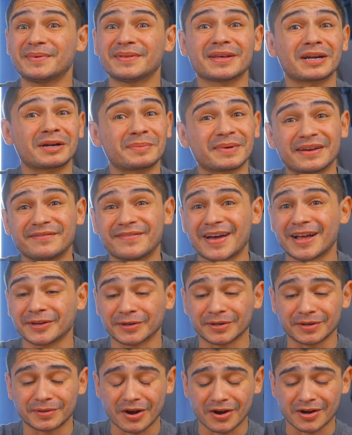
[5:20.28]
that'll be a
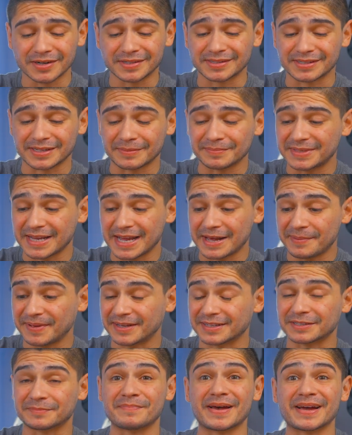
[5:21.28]
value card someday
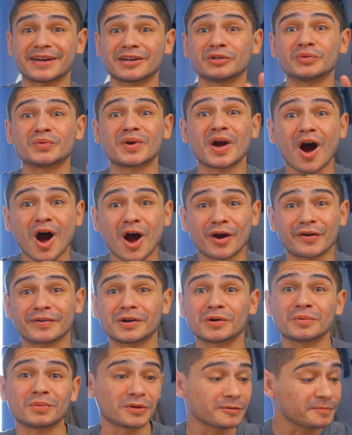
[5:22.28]
because Mega
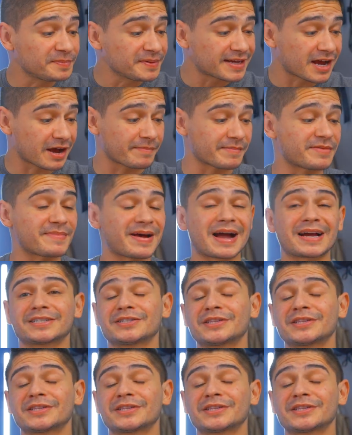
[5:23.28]
Lucario will be coming back to